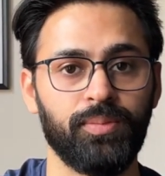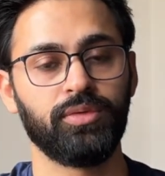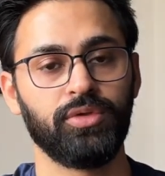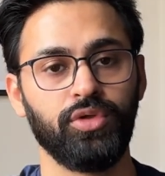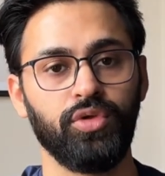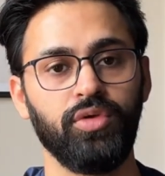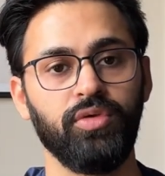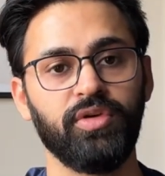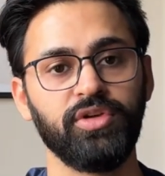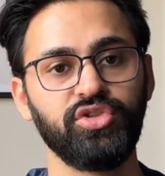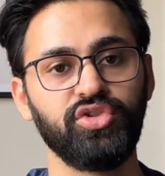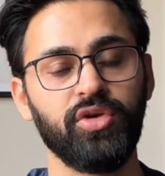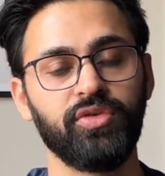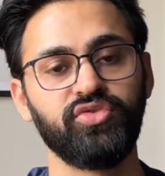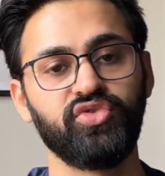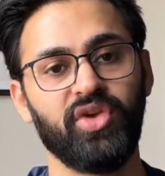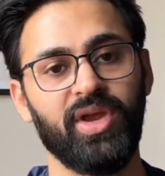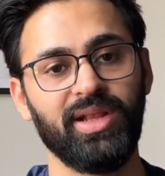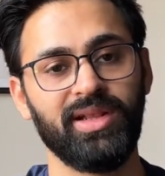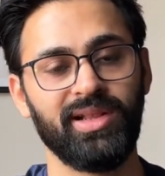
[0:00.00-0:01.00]
The University of
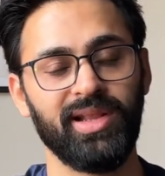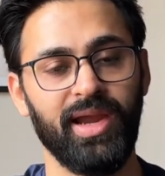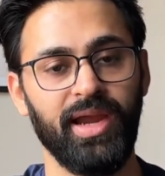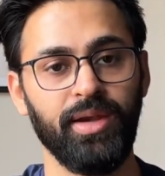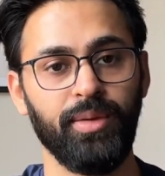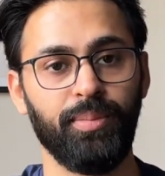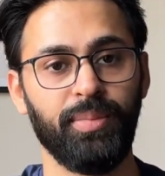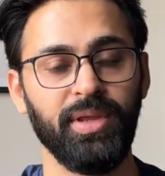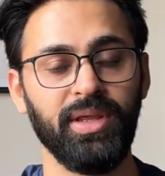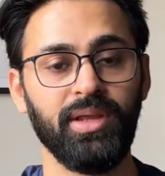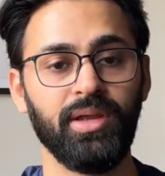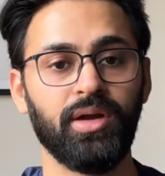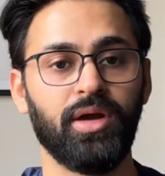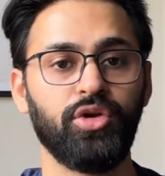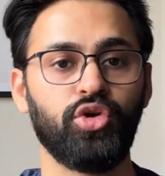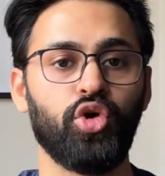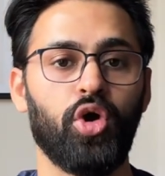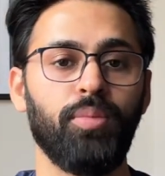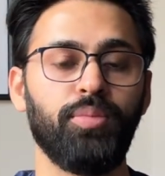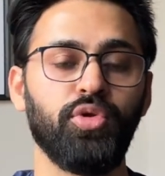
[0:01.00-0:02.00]
Strathclyde, being a
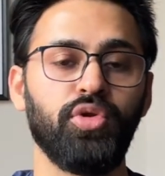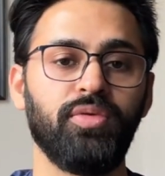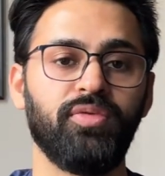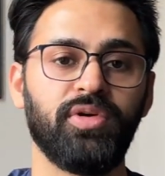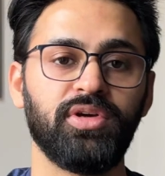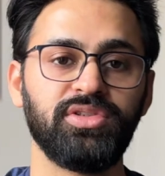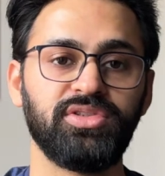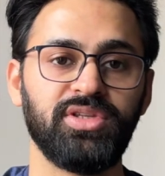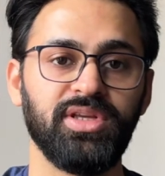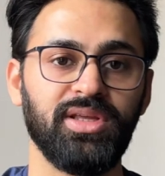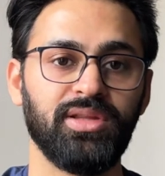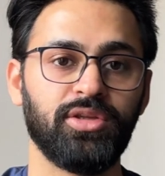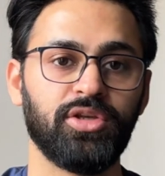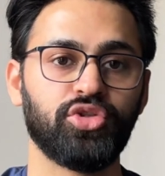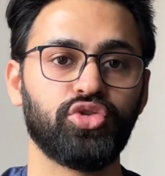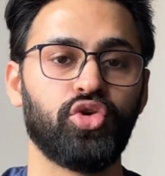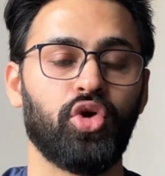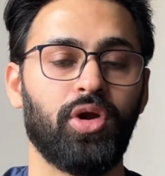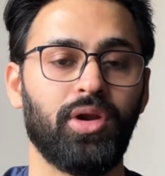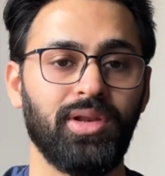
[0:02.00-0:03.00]
top university in the
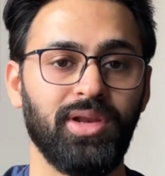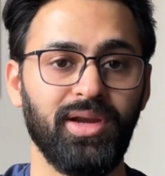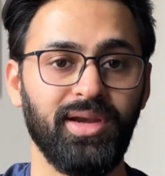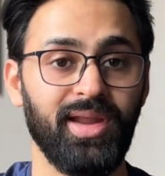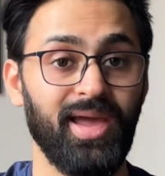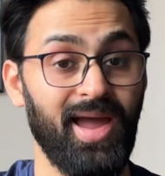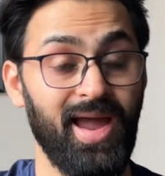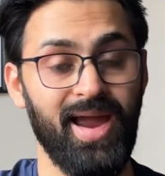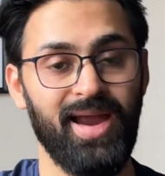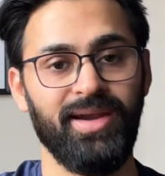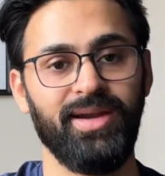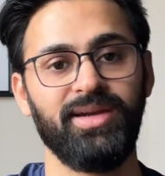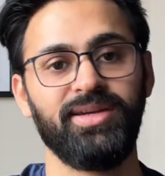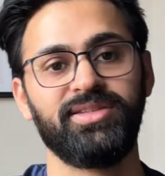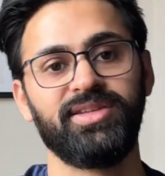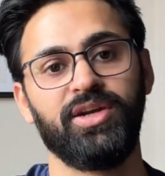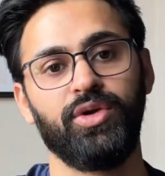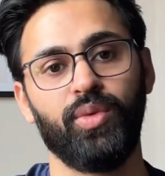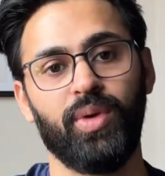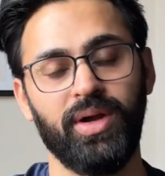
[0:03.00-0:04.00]
Scotland, had
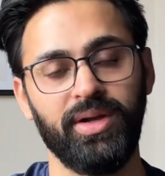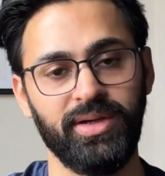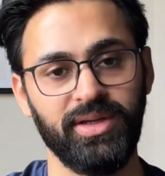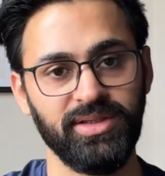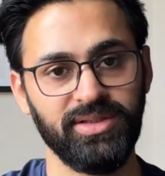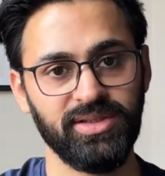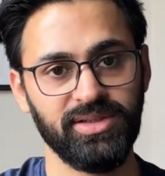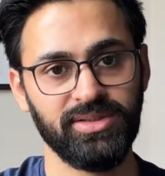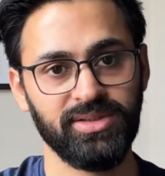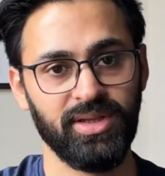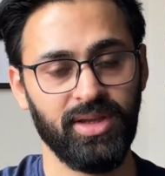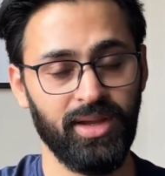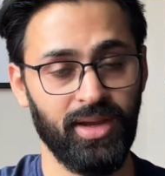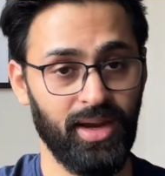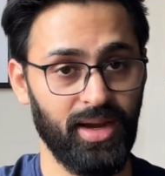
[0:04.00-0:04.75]
its advantages,